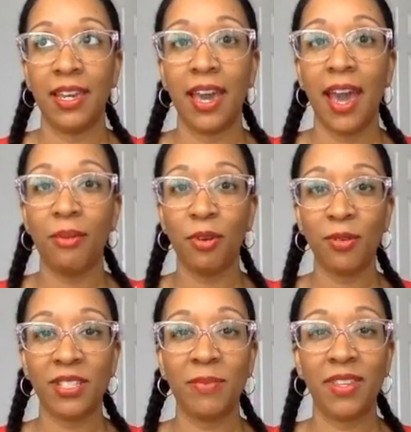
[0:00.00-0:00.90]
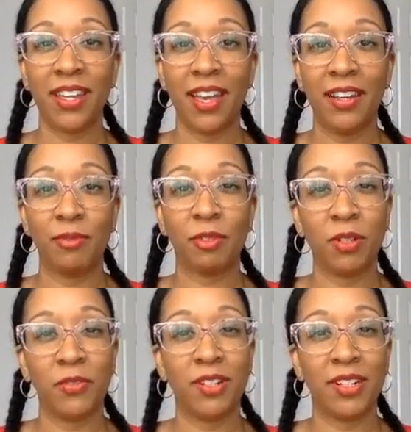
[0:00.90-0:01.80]
I wrote something down. It was
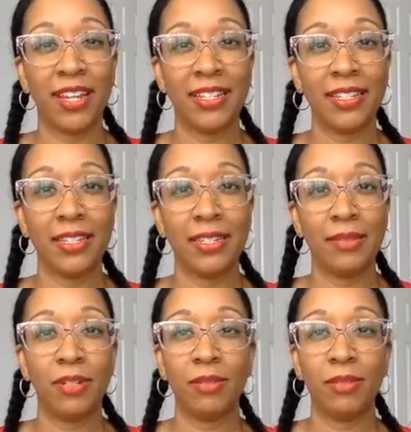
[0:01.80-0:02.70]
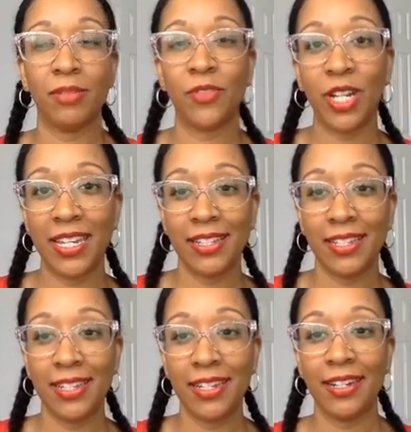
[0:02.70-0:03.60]
really for 19, but it was for
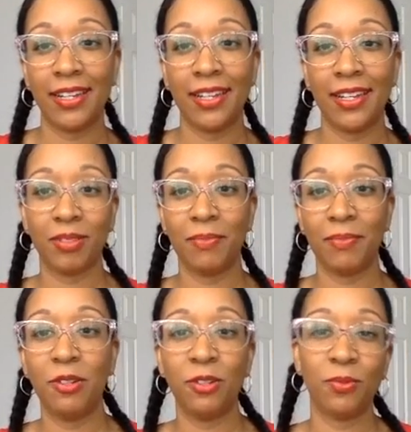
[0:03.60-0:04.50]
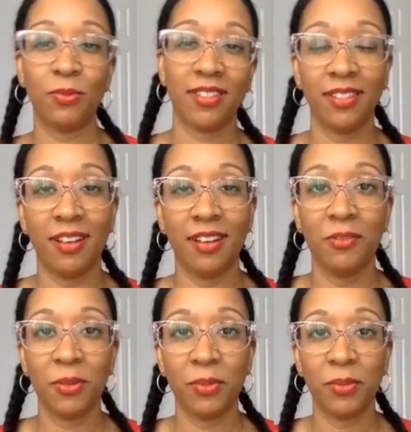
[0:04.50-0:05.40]
18, and my notes were just a little all over
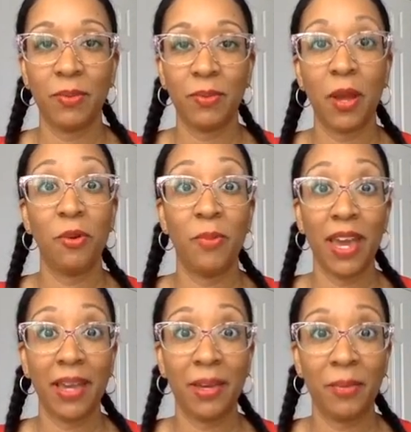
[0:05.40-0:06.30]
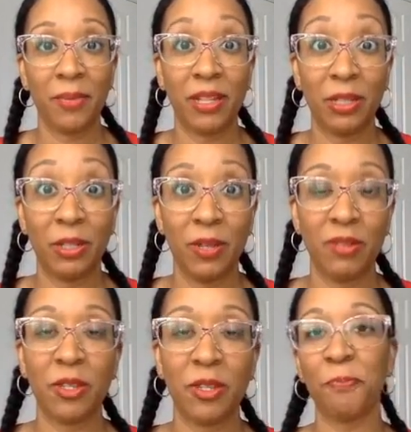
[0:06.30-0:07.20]
the place. But I will back up a little bit.
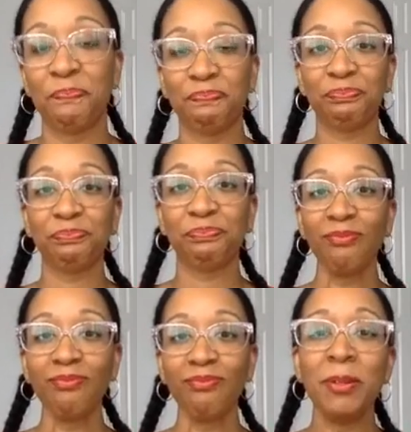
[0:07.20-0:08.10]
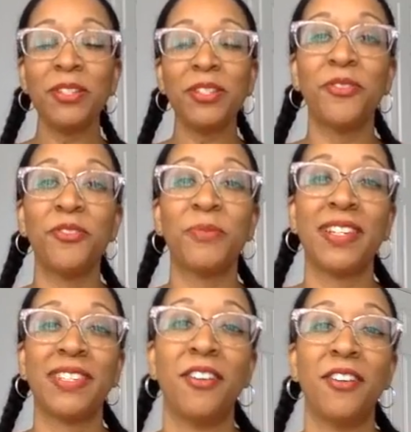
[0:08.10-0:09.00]
So I just introduced
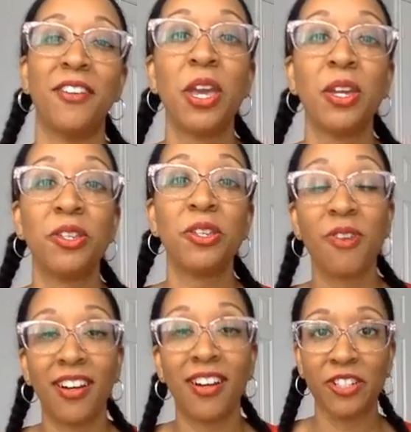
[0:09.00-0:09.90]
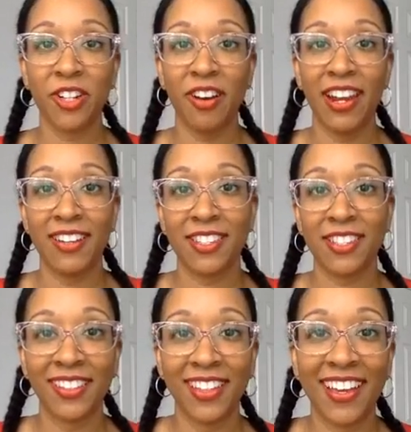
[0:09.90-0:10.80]
myself. You are on Chara Harris
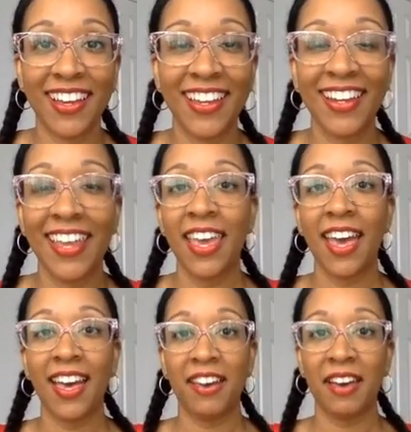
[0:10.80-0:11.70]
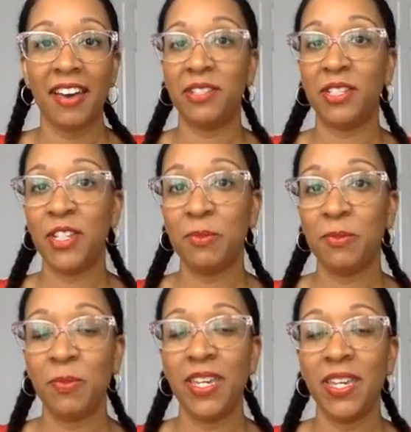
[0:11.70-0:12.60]
Online. I have this
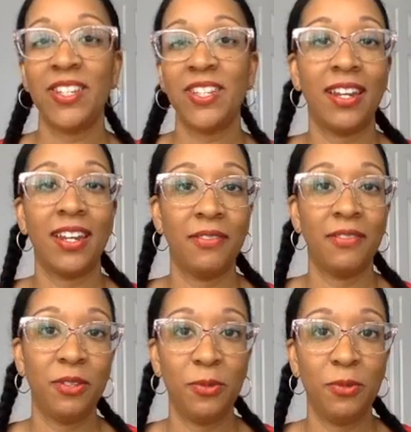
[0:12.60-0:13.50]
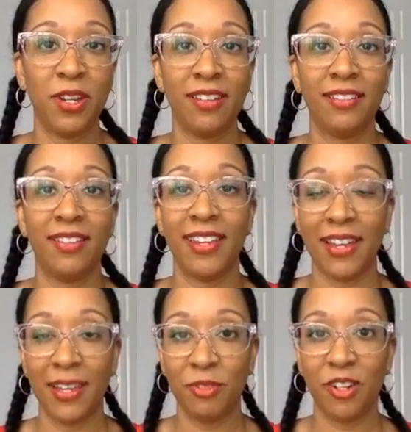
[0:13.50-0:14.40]
Facebook page and I have a YouTube channel, and
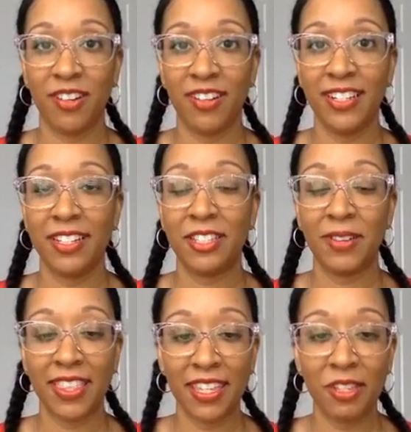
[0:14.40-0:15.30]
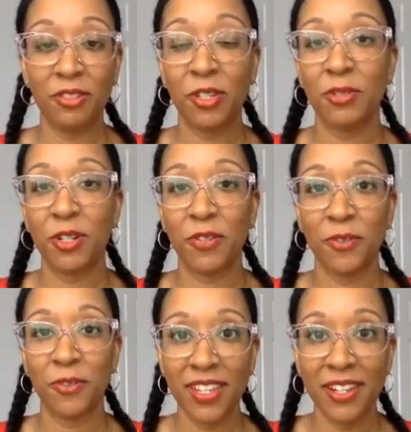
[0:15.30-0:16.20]
I'm Chara. And so I thank you so much for
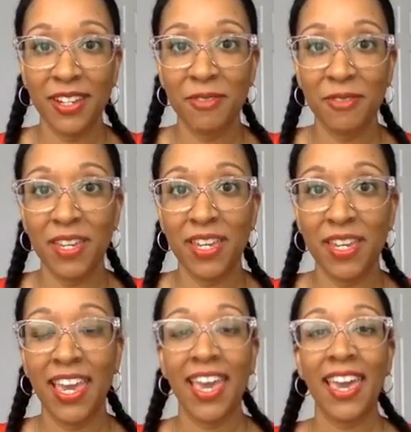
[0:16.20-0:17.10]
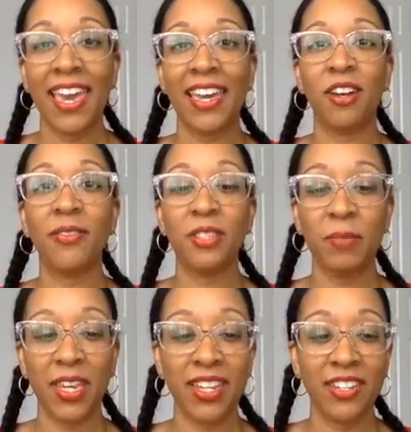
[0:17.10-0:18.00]
being here with me. And on this
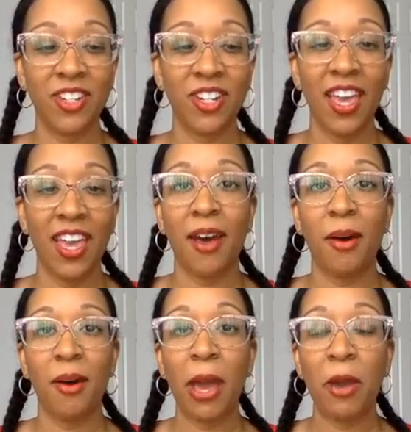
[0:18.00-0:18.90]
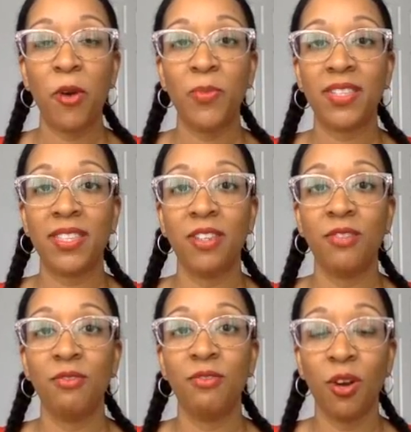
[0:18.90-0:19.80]
page, my hope is that you
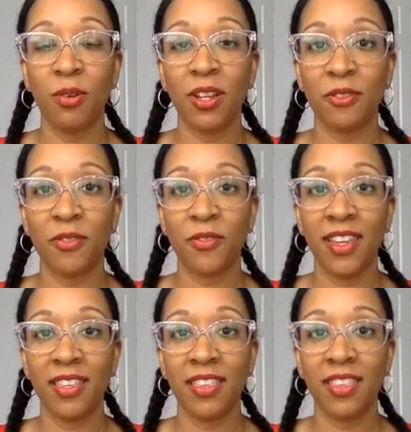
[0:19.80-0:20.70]
grow in your faith.